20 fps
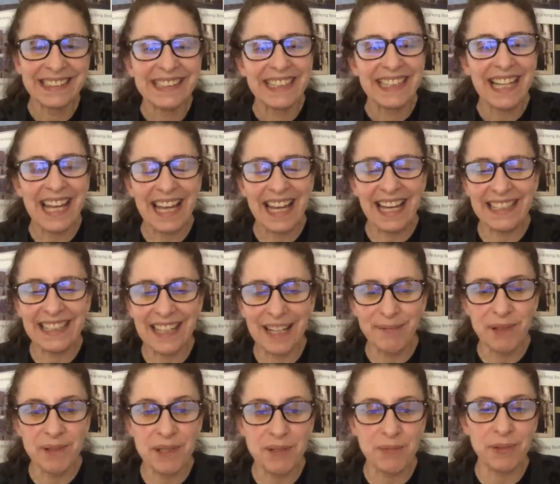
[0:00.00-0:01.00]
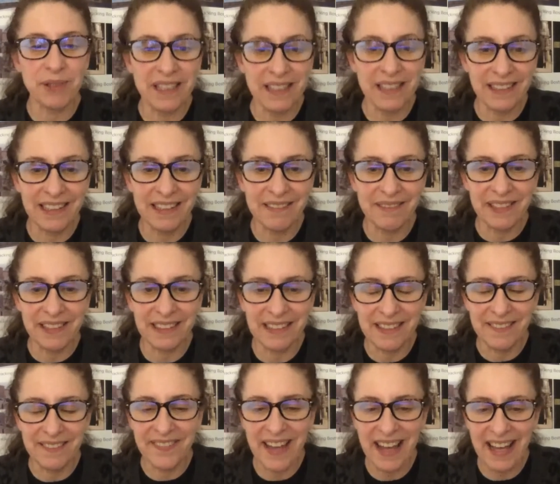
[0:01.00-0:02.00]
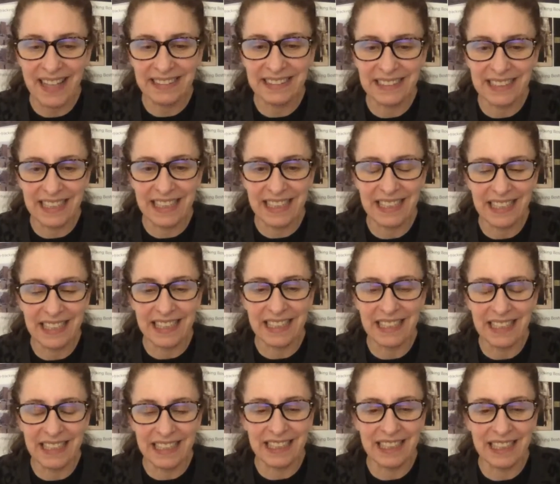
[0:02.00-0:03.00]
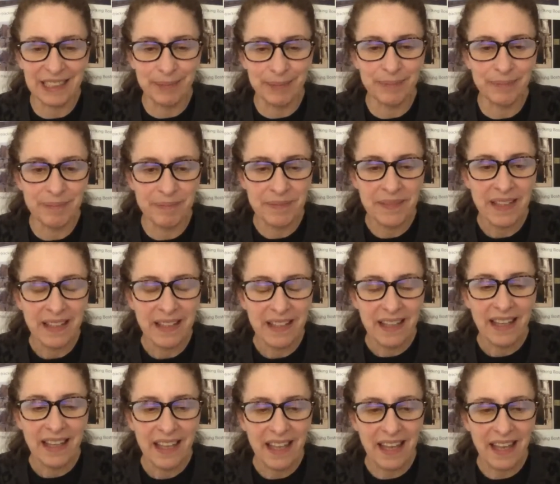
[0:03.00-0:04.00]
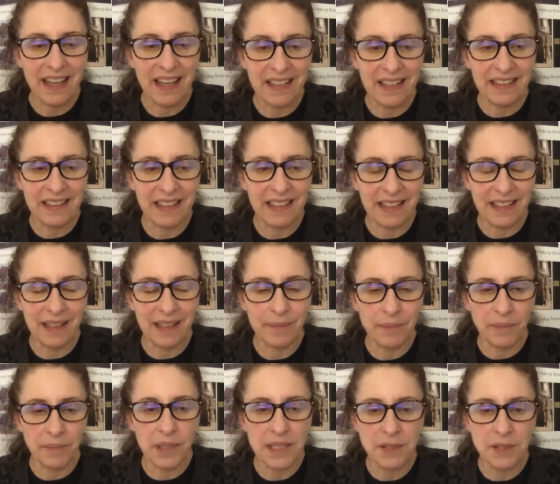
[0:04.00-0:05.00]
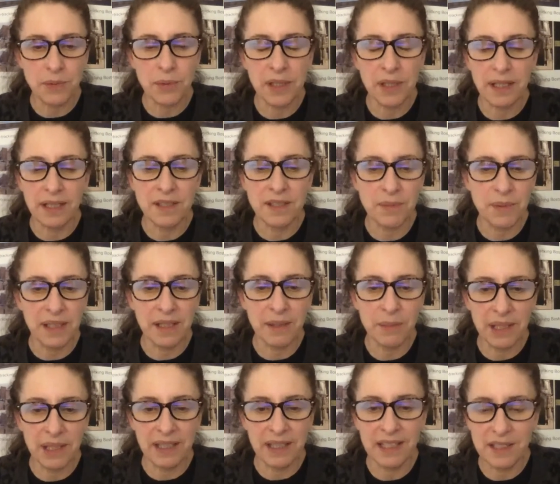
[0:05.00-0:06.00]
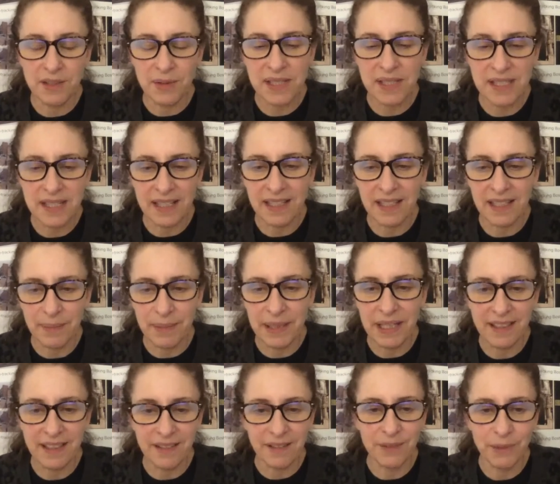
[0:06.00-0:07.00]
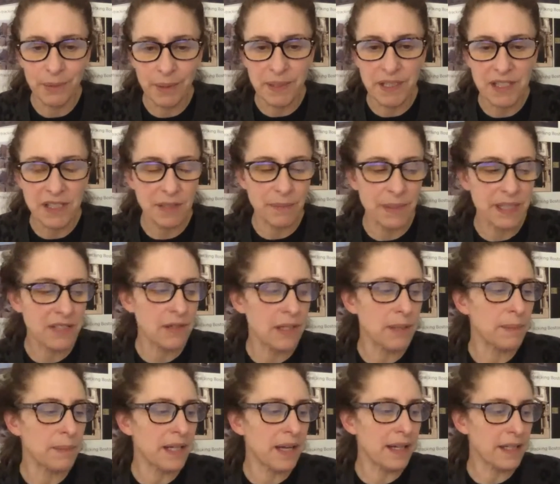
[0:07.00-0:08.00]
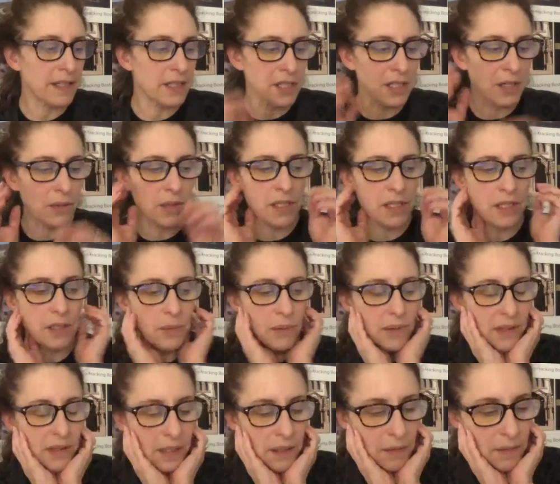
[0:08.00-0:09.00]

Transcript: and um, it was really, really fascinating. Um, and um, what's real? it's really, really interesting. I mean, I don't know if you want me to share my screen, but I could show it to you that,